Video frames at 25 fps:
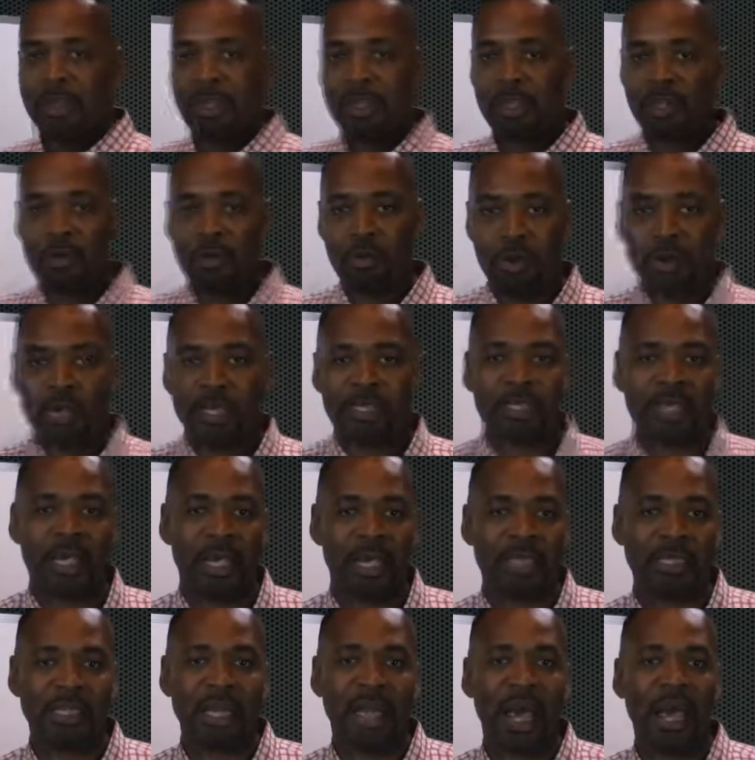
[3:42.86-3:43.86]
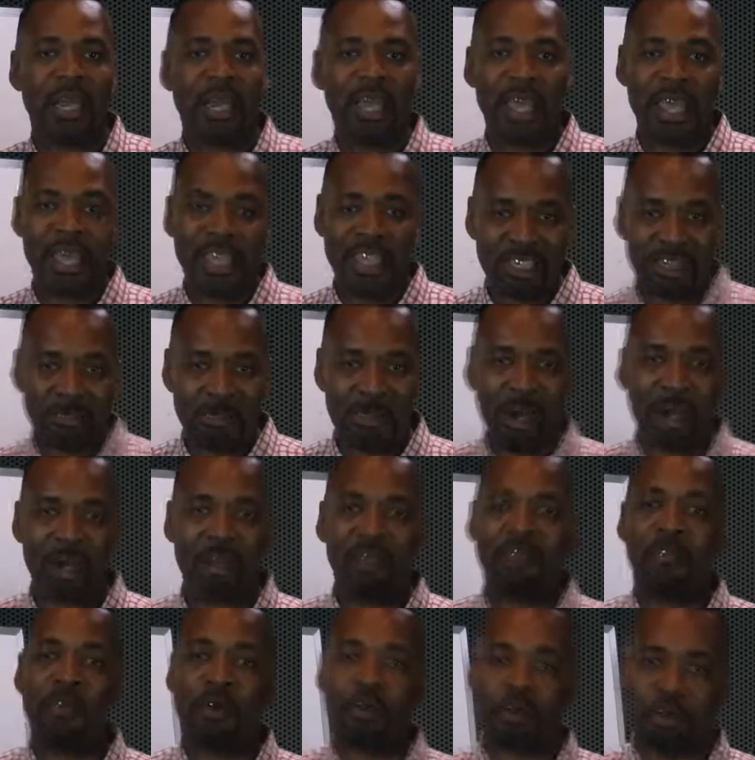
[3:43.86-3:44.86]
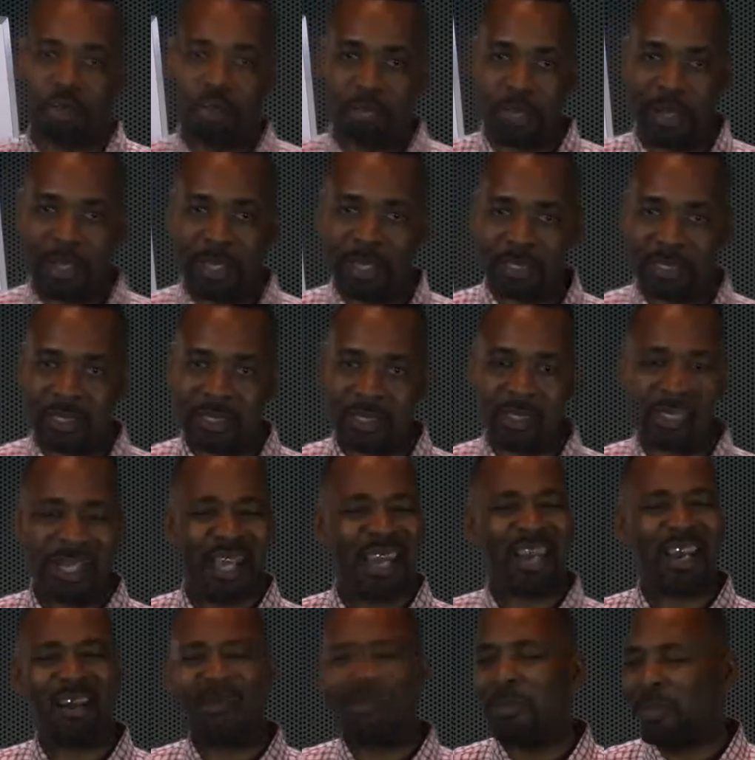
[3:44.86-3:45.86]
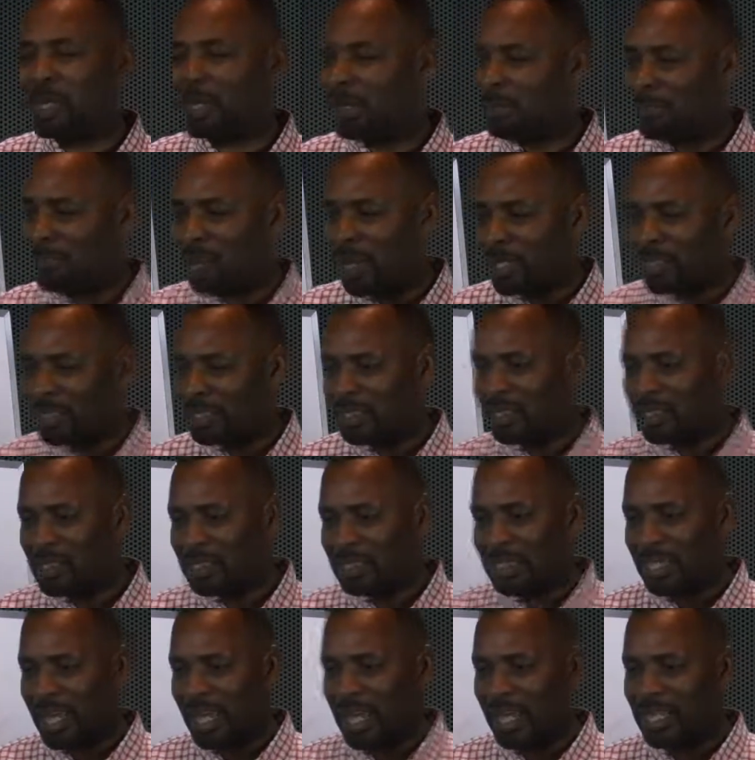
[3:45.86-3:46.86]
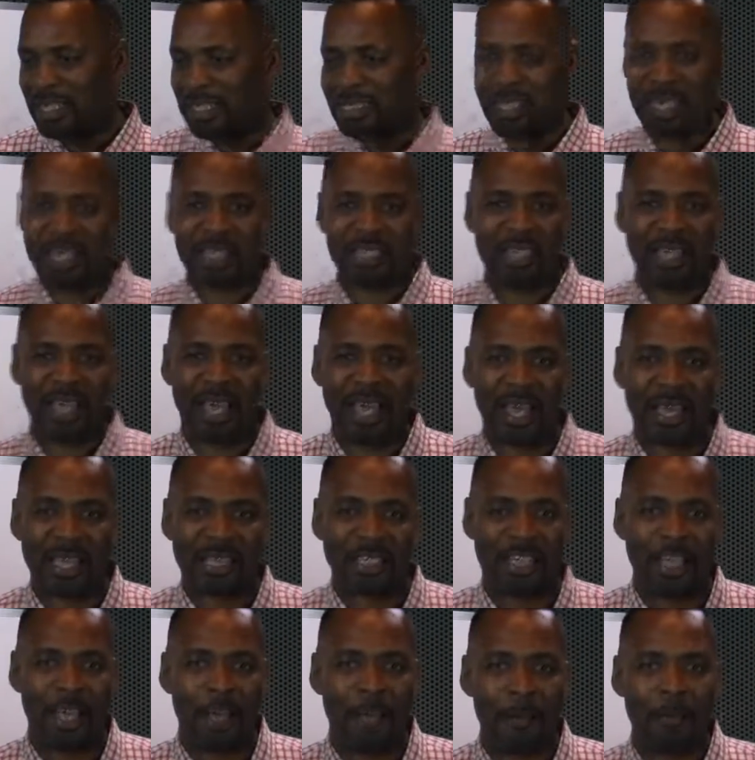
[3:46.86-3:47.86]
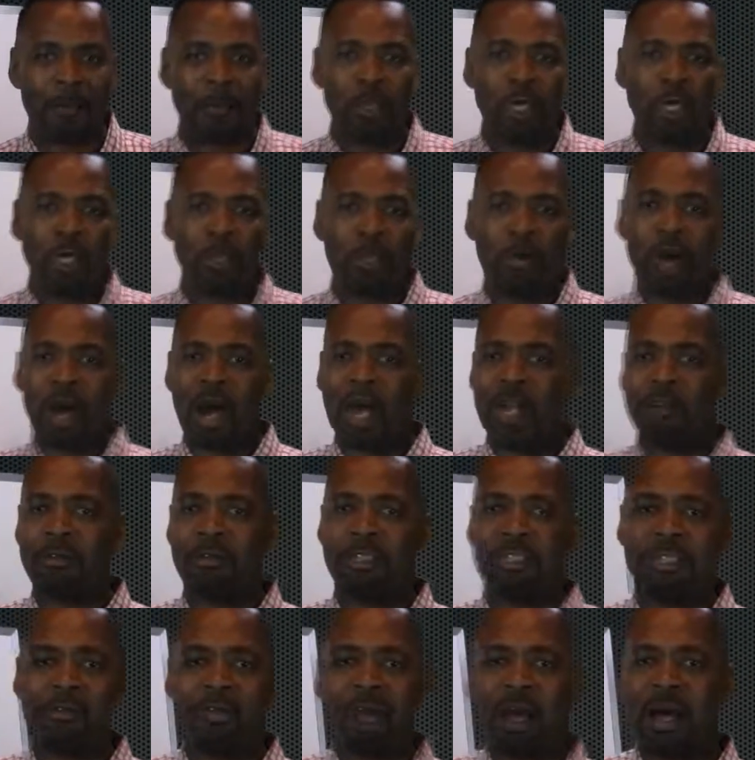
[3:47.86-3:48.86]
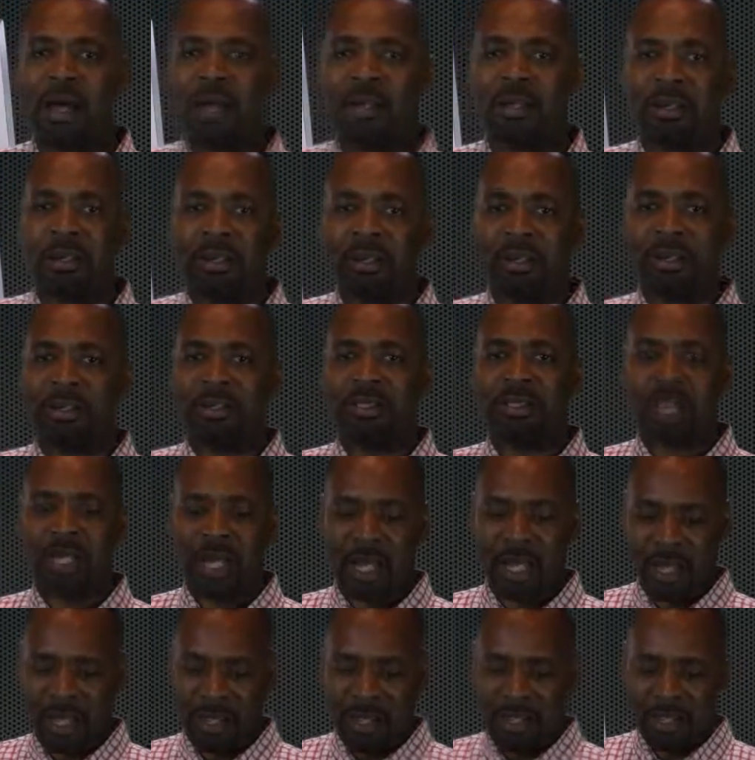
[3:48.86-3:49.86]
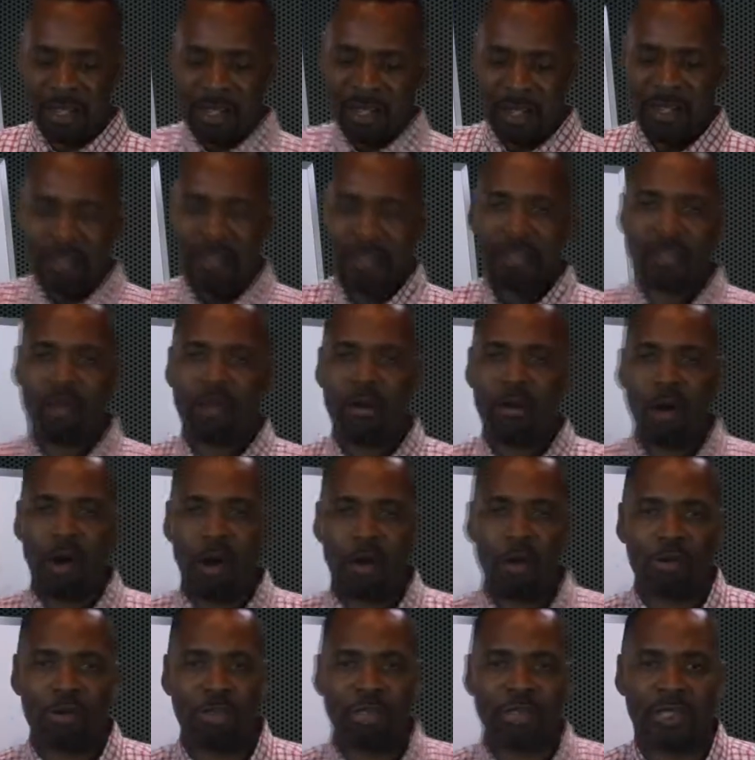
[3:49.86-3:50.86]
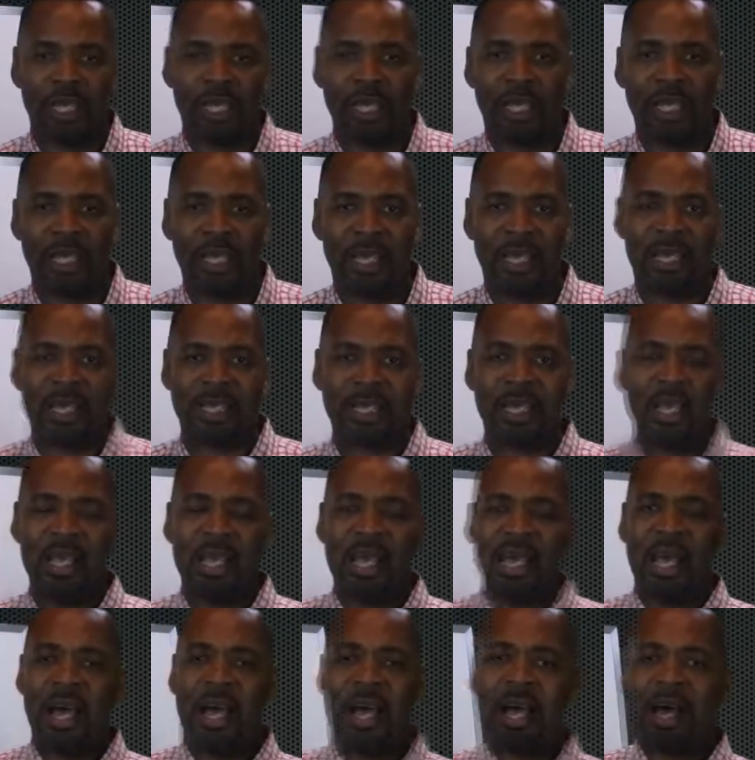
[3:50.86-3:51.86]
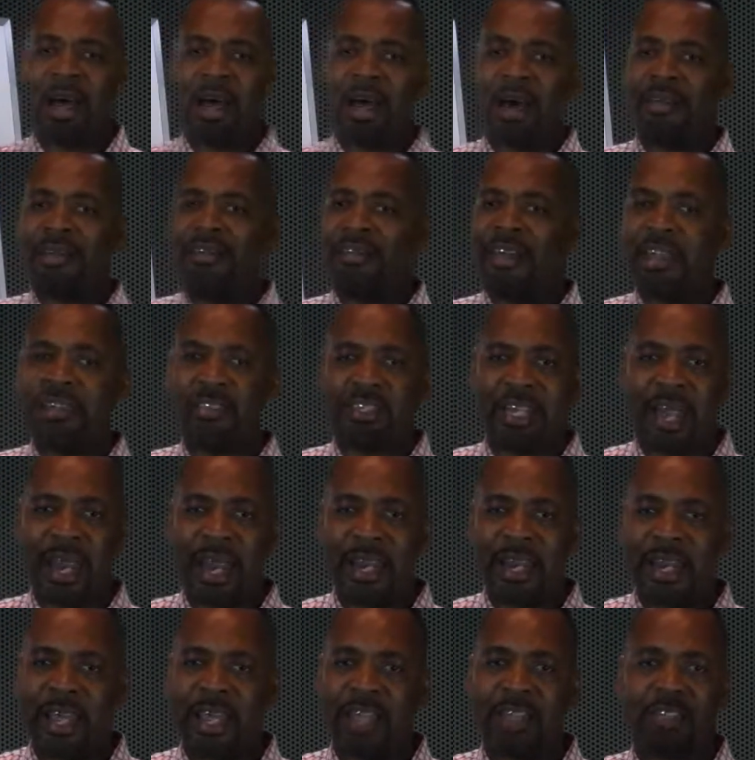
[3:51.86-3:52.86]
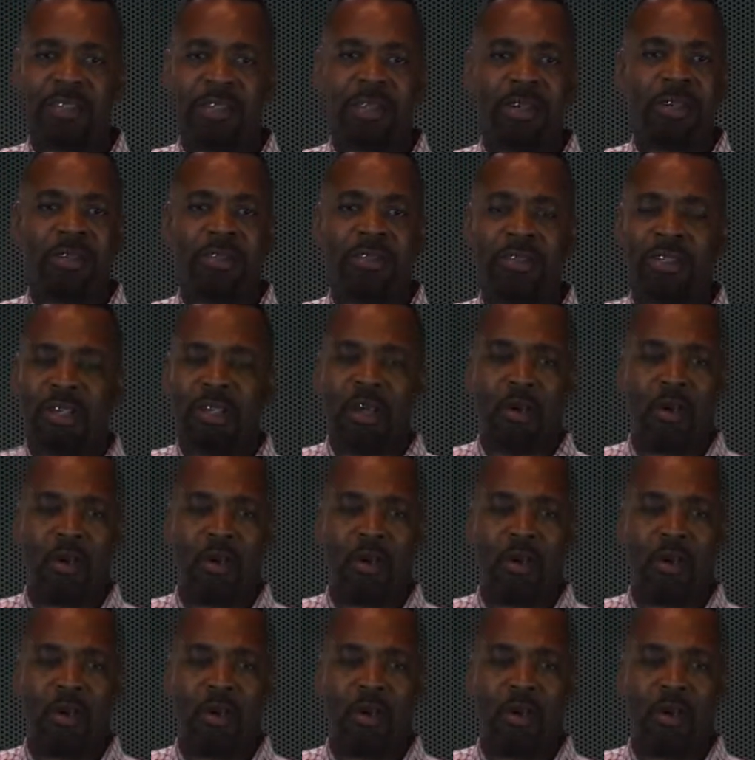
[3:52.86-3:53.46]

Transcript: that you want to set aside each month for your business. And it'll be business things such as, autoresponders, hosting, things of that nature,